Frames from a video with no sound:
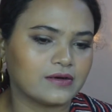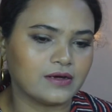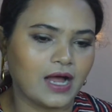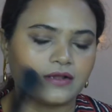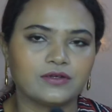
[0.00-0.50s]

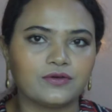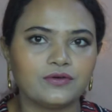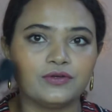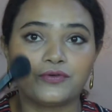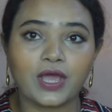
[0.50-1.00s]
And you know,
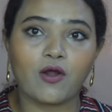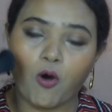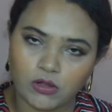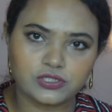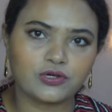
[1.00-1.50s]
you can
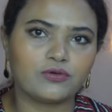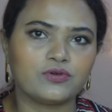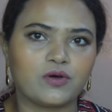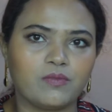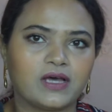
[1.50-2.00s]
also do
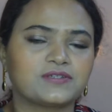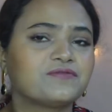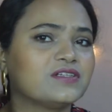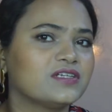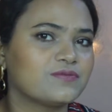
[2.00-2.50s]
your blush with this,